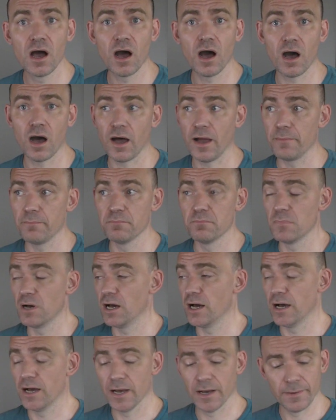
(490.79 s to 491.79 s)

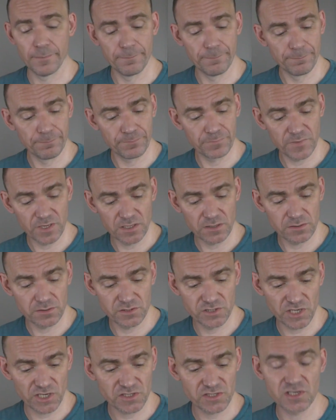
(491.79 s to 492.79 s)
I'm
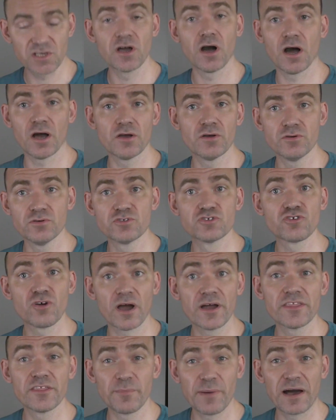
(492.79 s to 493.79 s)
just a guy who
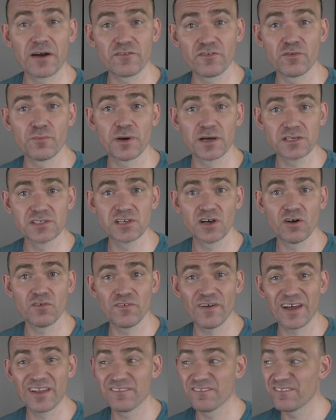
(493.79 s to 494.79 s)
tried them out for
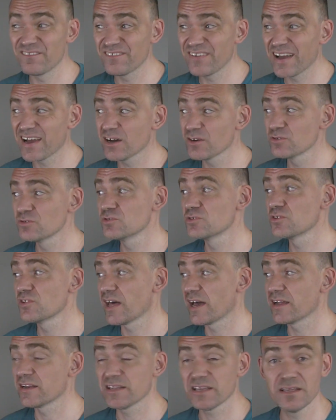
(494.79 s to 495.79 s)
myself and found
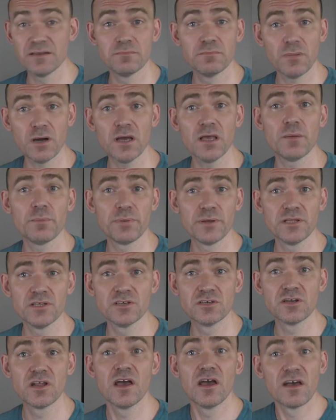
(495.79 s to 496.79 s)
that, in my
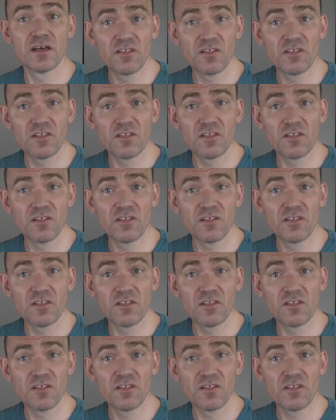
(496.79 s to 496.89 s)
opinion,